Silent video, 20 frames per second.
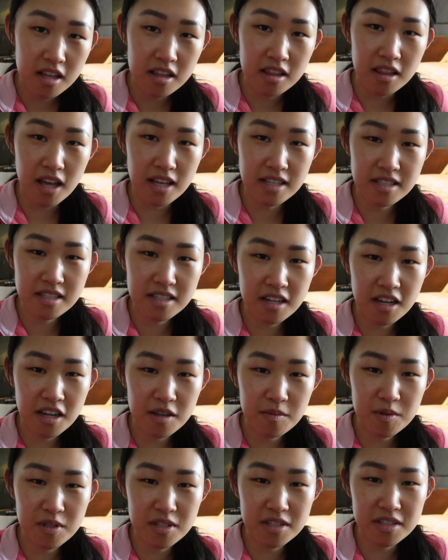last
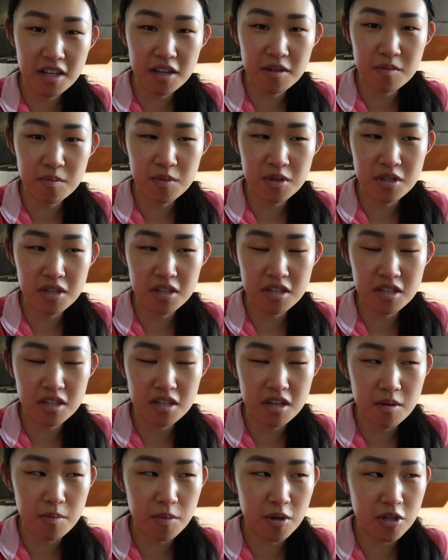time he sent me
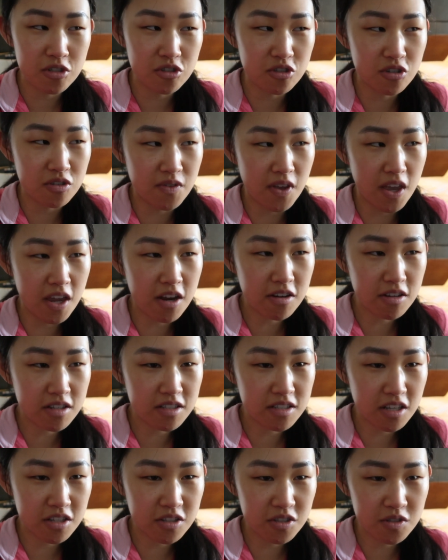a bunch of hair
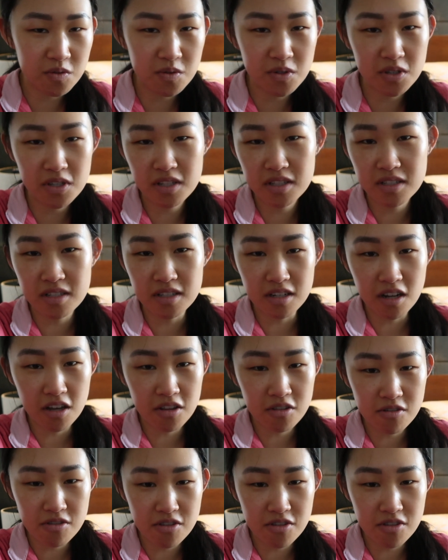accessories and other